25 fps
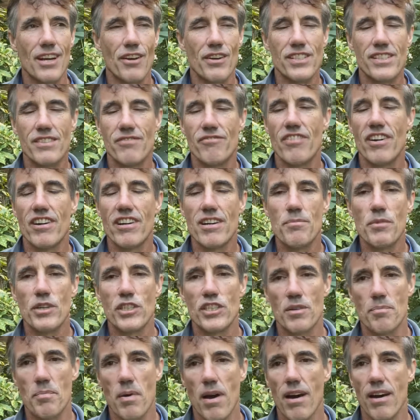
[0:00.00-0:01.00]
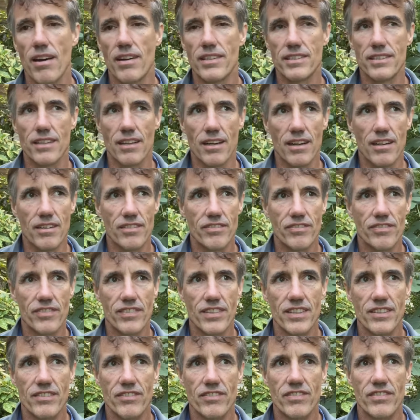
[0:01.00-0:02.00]
very much a part of,
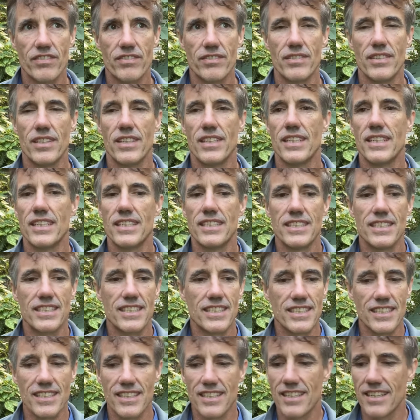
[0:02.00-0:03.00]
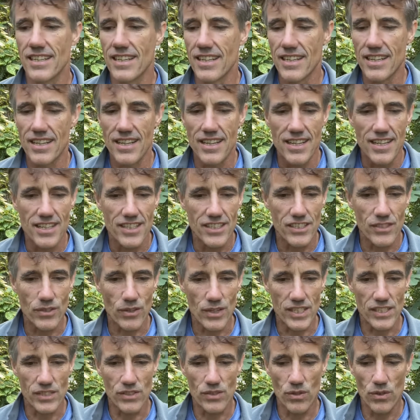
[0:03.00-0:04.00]
and so
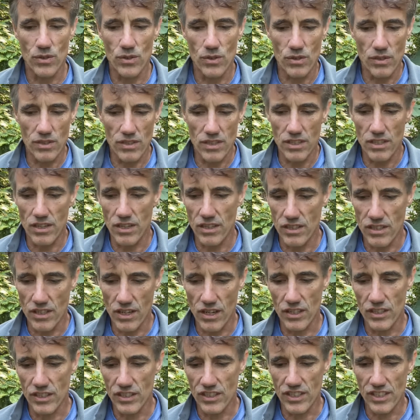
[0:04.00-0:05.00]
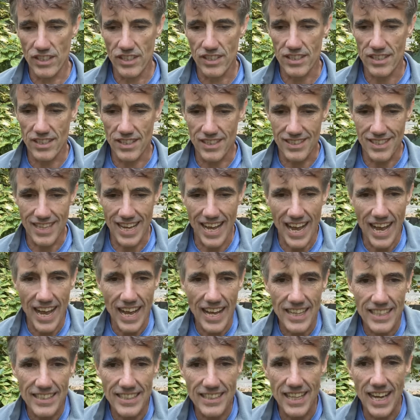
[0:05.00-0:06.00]
I saw the God consciousness
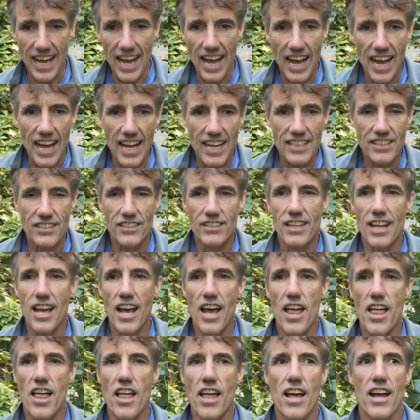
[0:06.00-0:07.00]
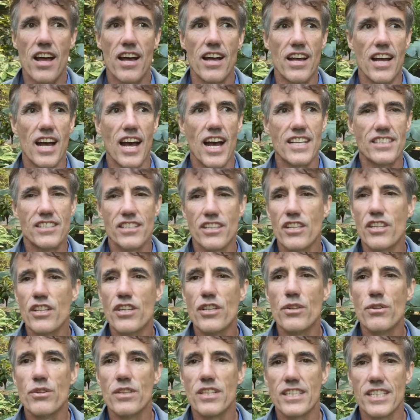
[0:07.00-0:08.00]
as a
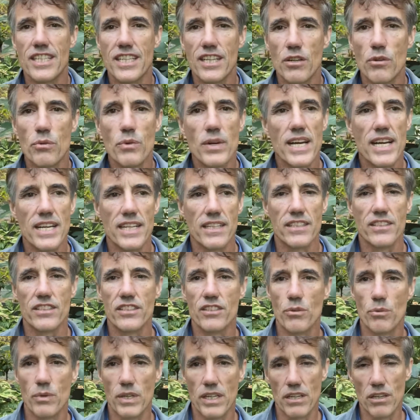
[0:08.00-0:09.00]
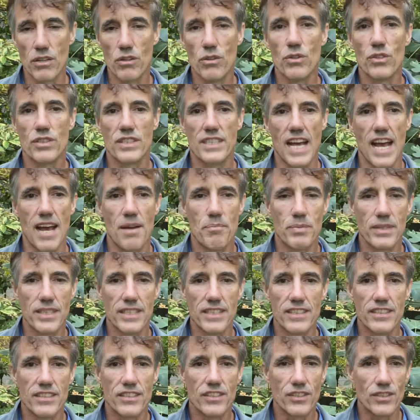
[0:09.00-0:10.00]
unity awareness that we can all tap
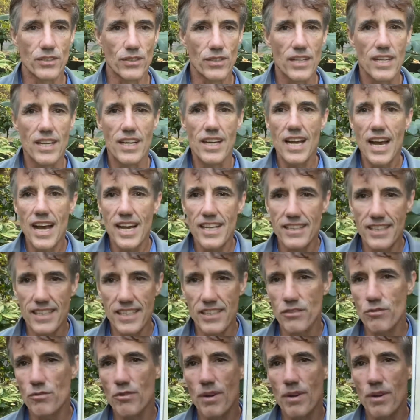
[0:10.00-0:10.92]
into, and this